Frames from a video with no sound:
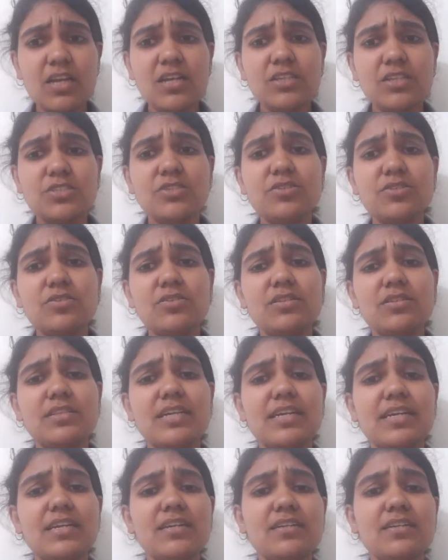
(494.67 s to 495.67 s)
So
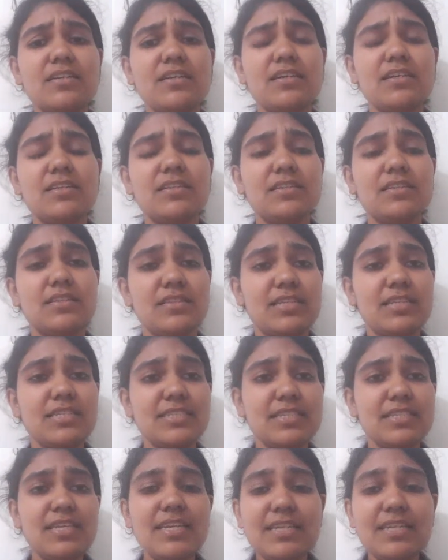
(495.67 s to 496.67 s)
there are,
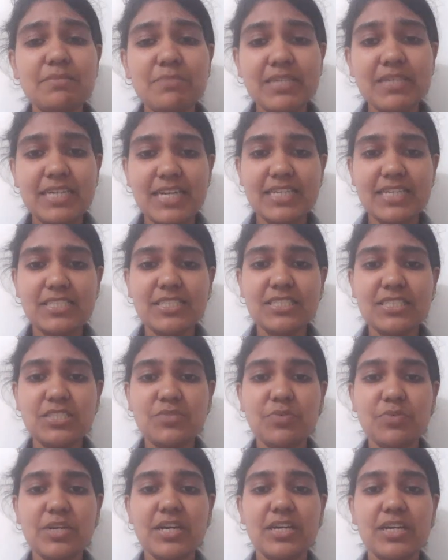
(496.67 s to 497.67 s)
these are the
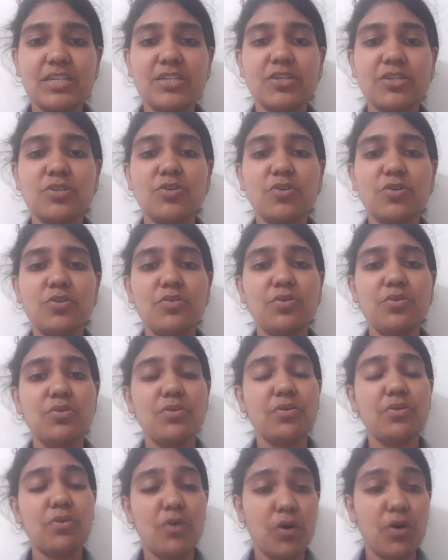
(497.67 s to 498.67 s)
limitations we undergo
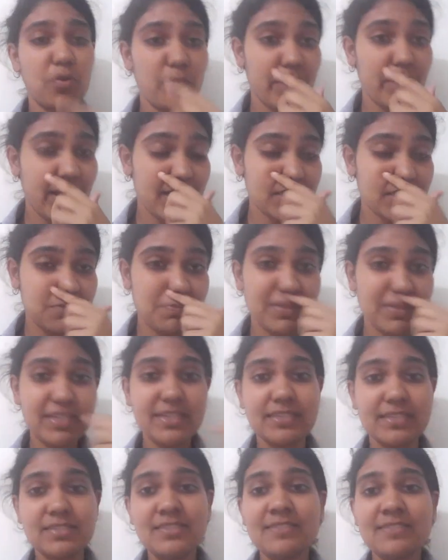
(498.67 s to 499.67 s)
or we
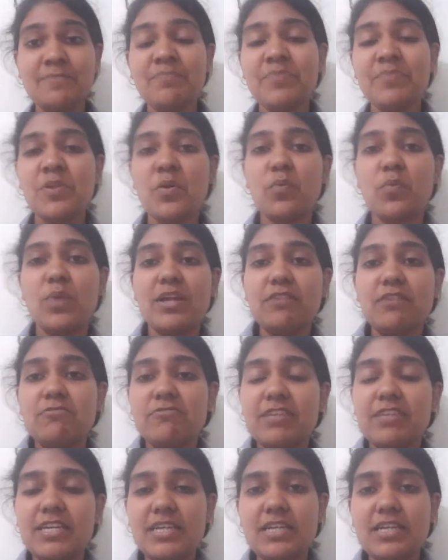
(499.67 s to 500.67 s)
experience when
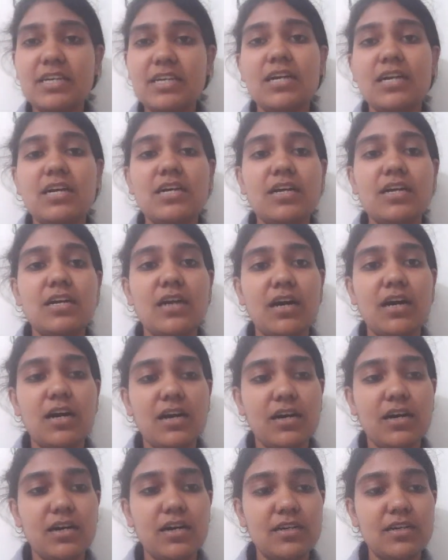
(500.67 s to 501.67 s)
we
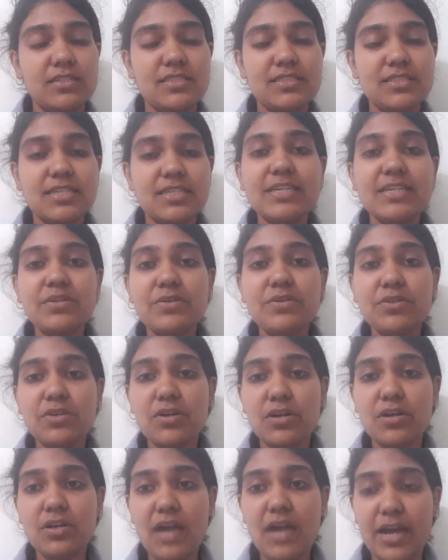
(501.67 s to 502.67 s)
study
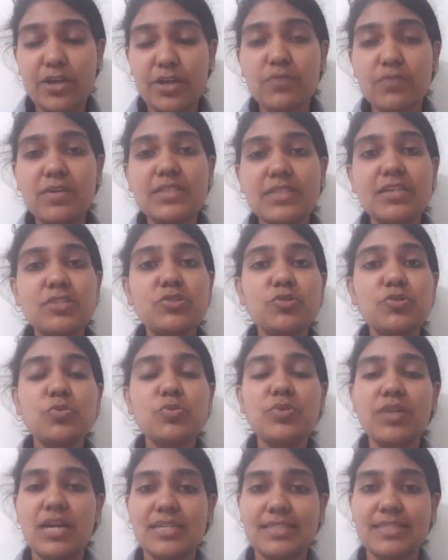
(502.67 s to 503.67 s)
Ayurveda
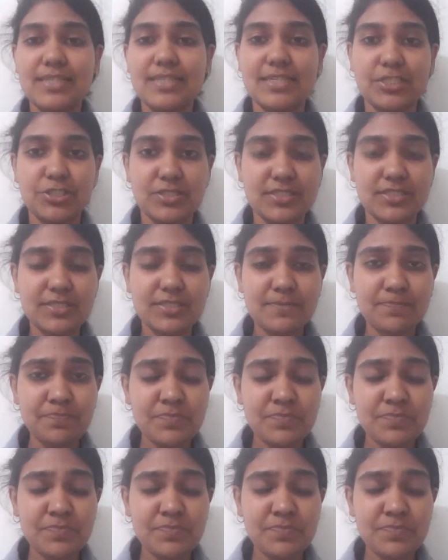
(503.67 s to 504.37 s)
through translations.